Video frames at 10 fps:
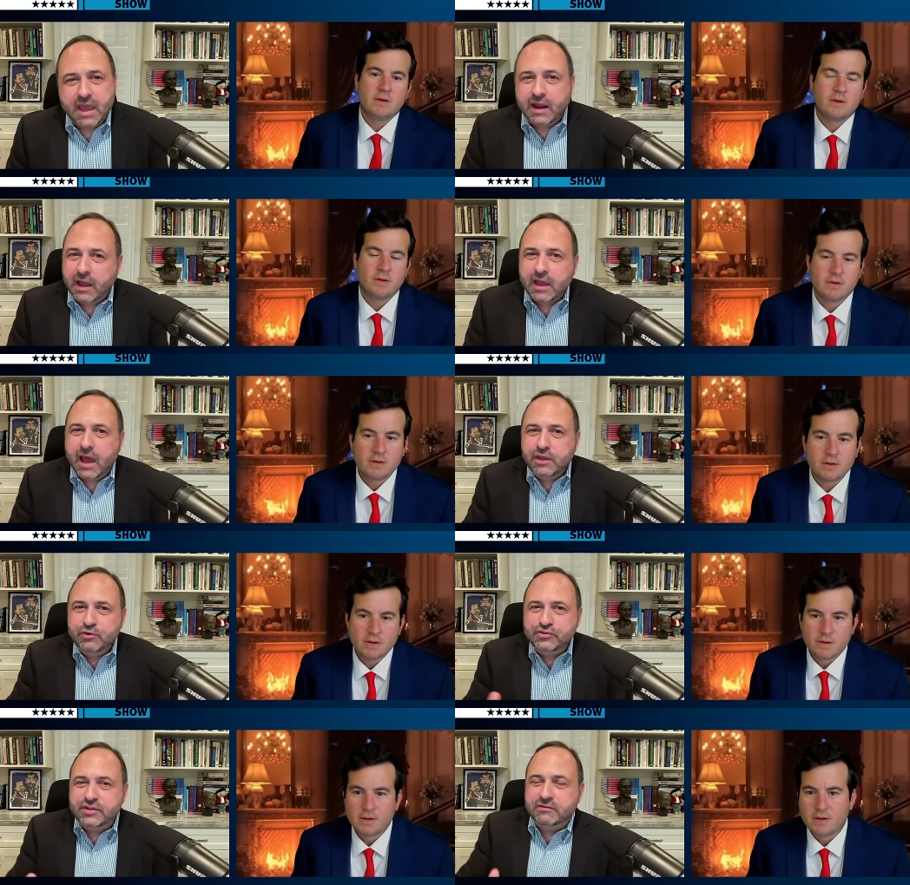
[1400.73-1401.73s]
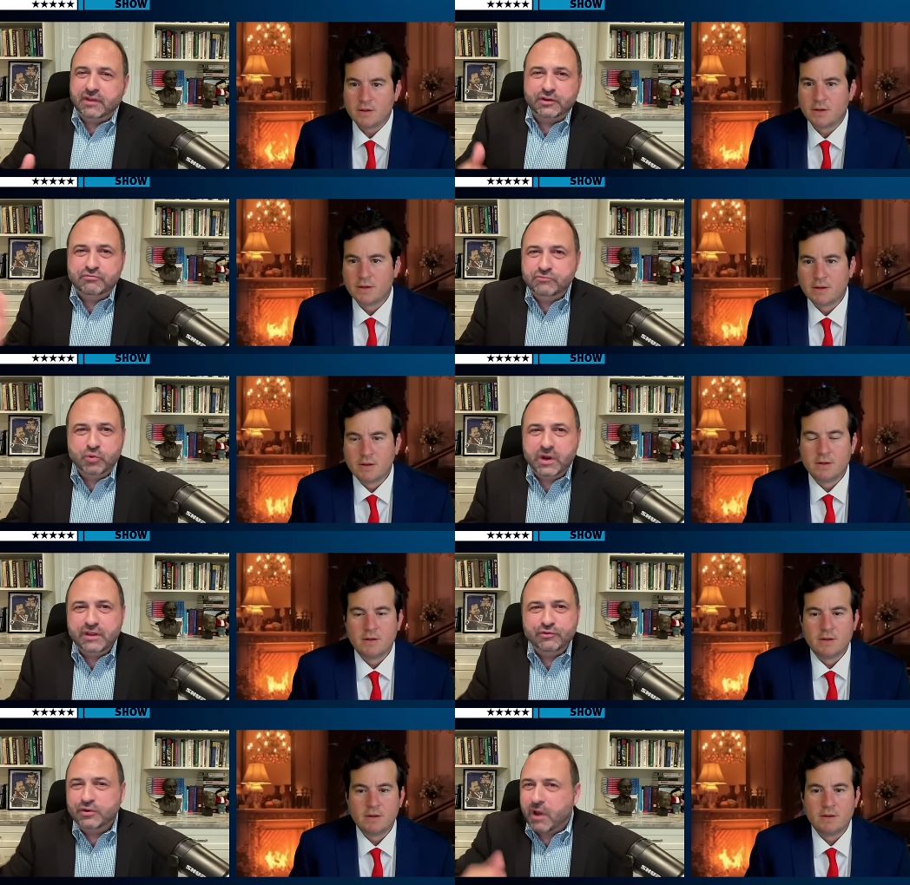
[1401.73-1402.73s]
Speaker 1: And I, I used to, like 20
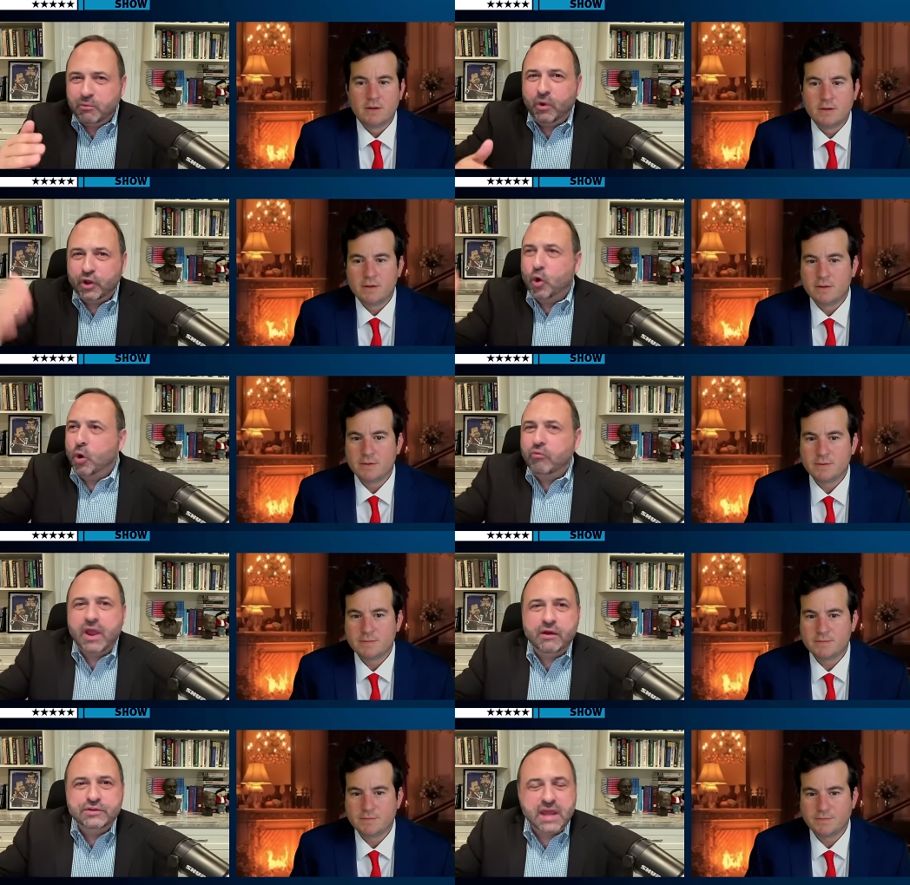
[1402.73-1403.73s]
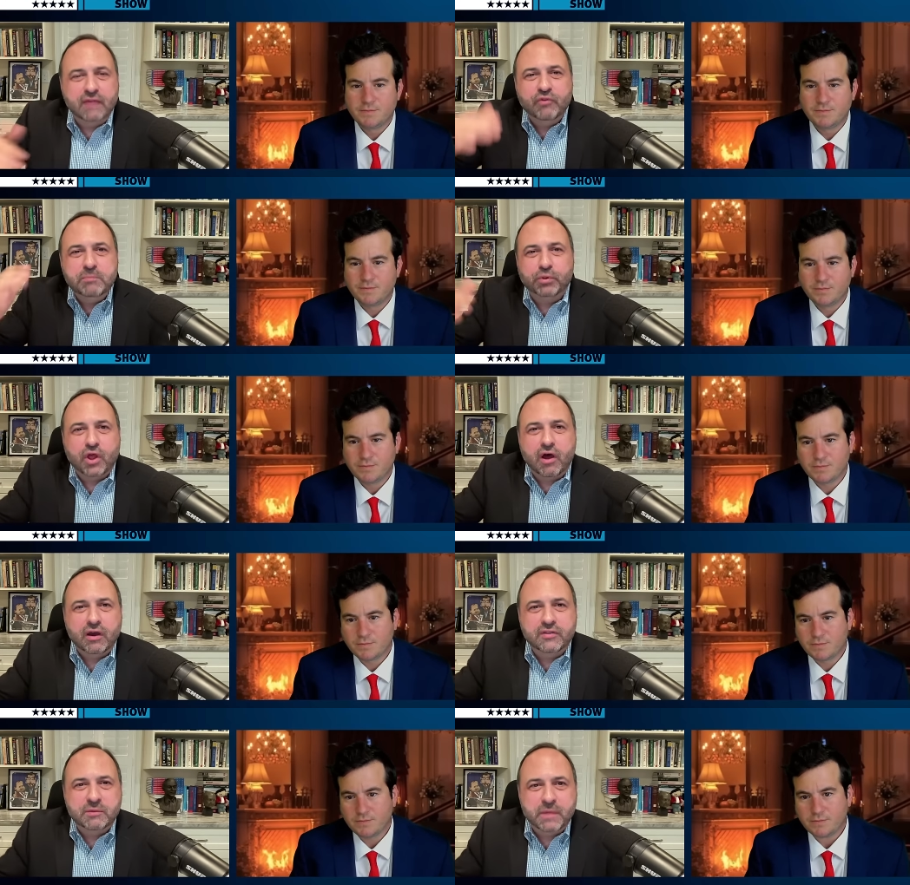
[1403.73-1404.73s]
years ago, I would want to go around to every
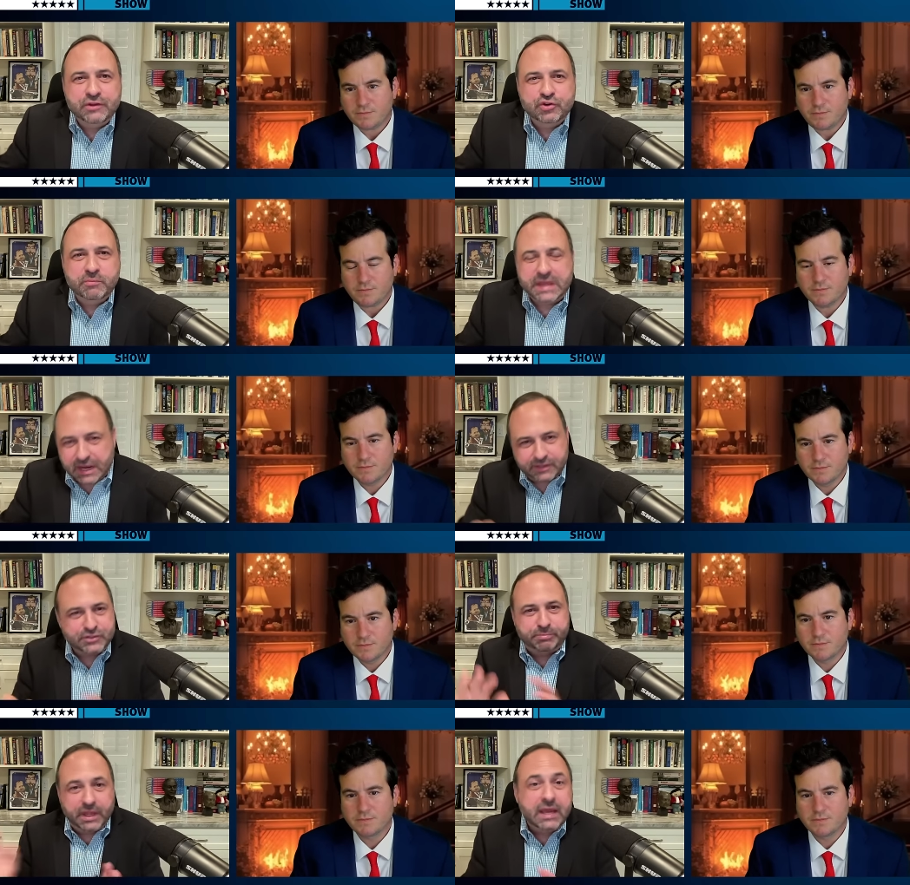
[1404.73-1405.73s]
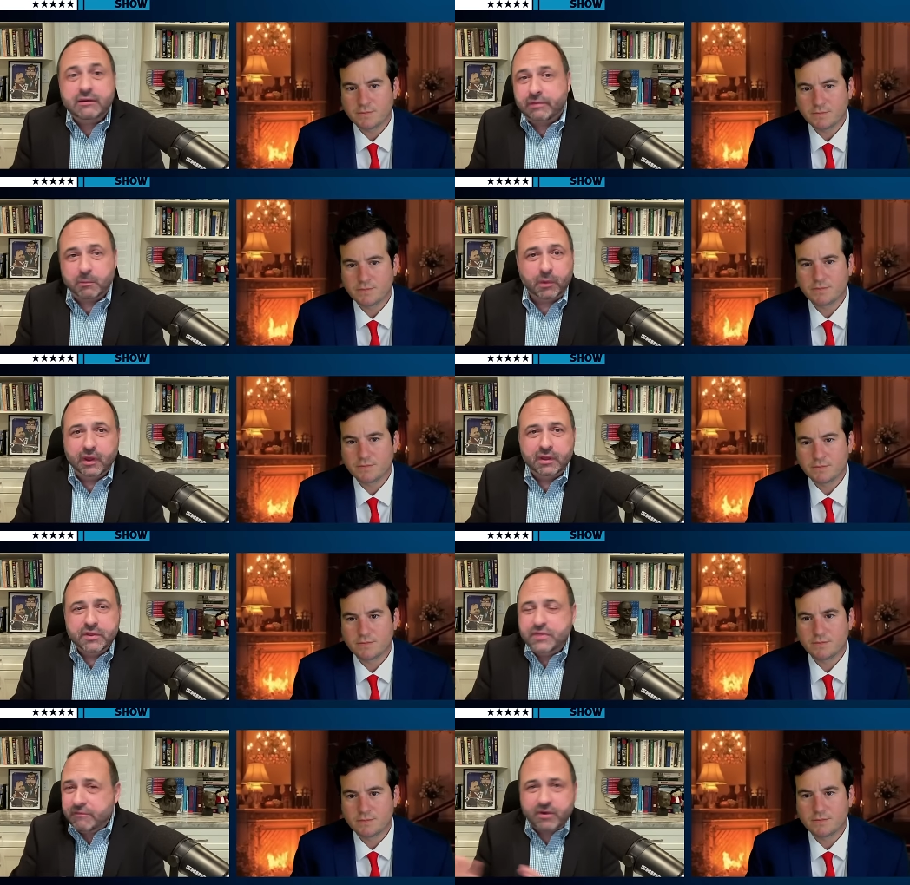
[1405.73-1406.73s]
blog that mentioned me and explain to them
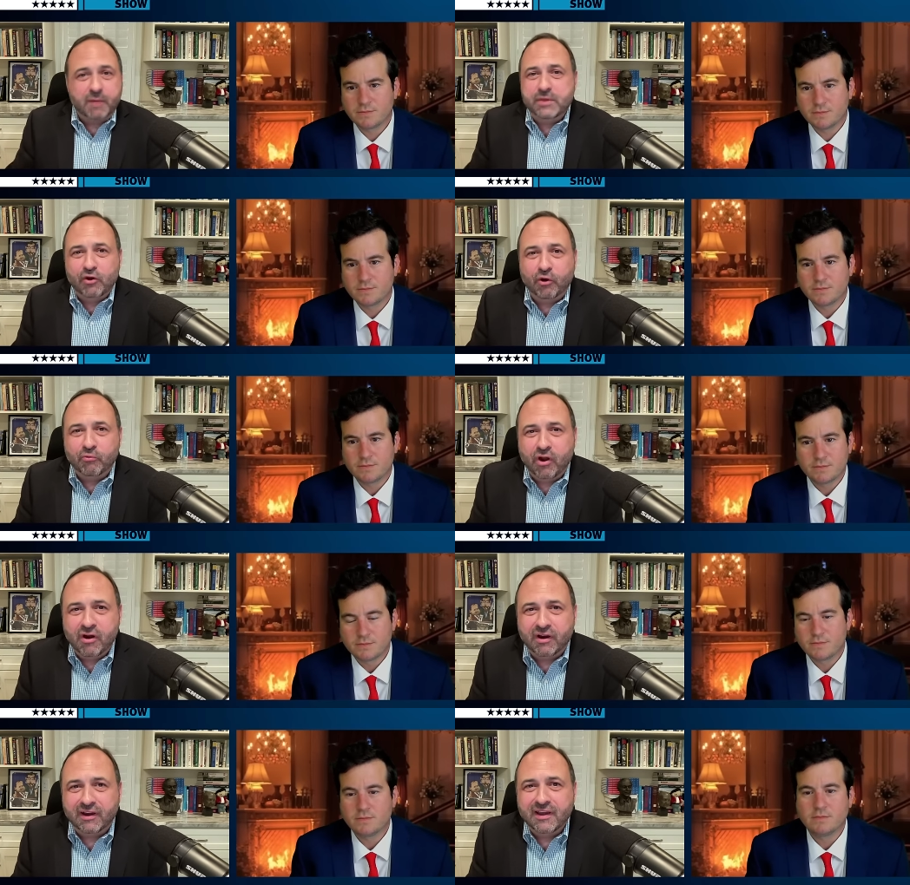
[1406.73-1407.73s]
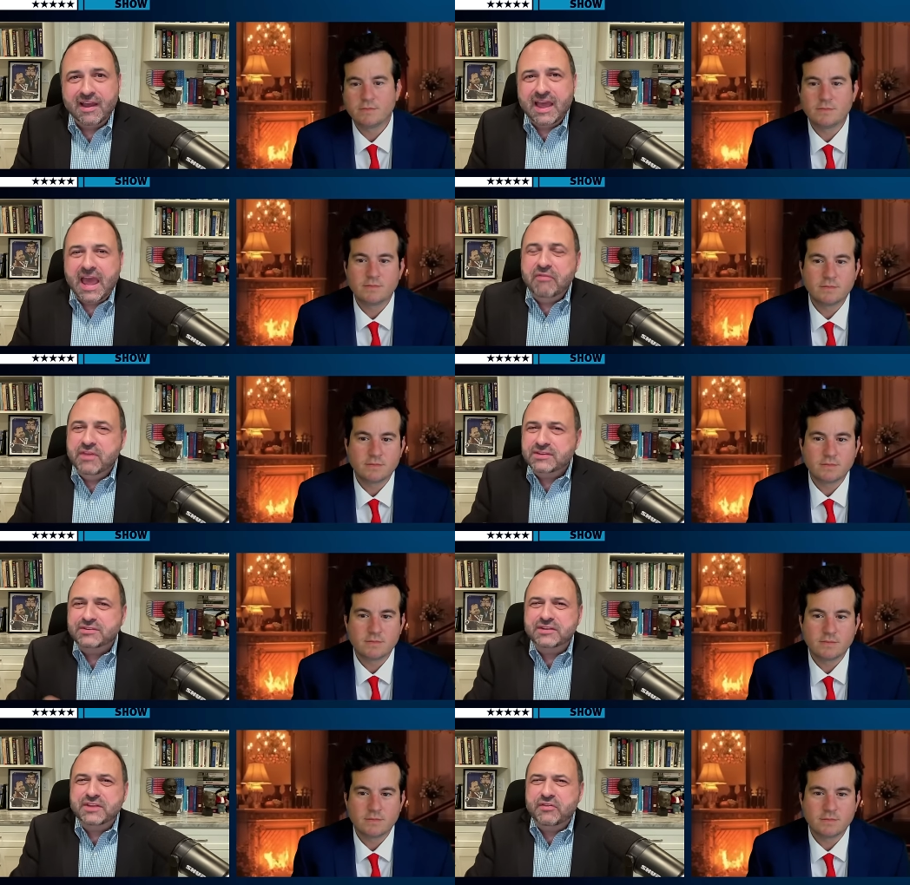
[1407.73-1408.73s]
that they've got me all wrong. And this
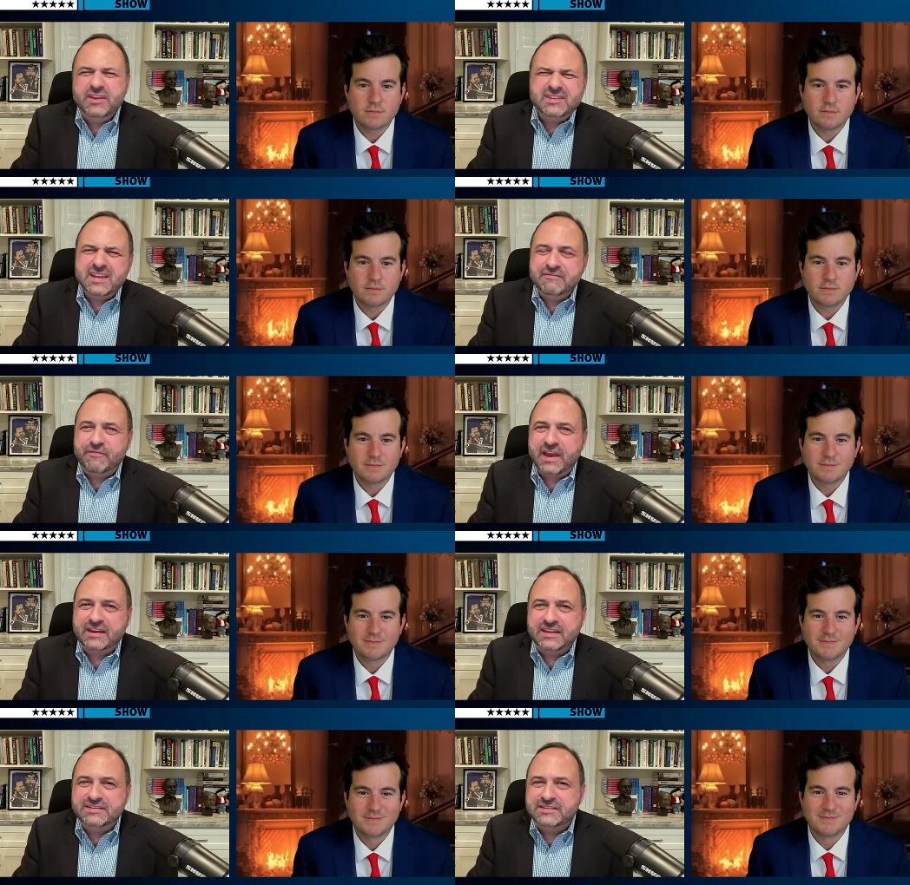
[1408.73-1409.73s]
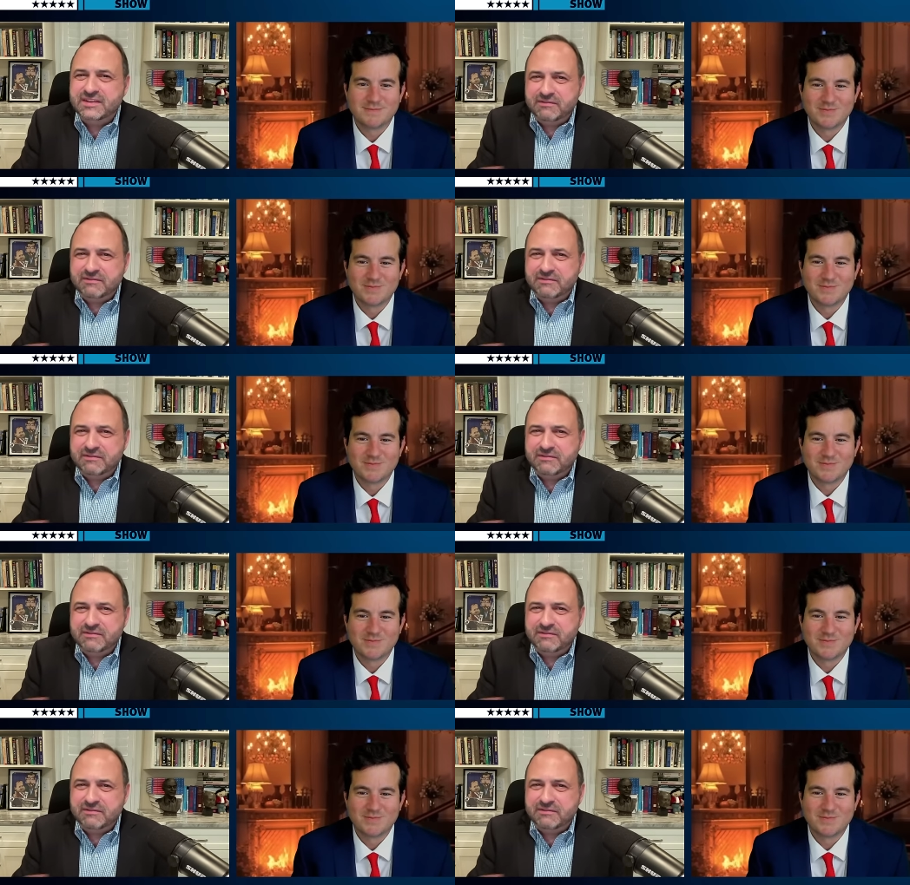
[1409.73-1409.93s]
does this, in fact, inst-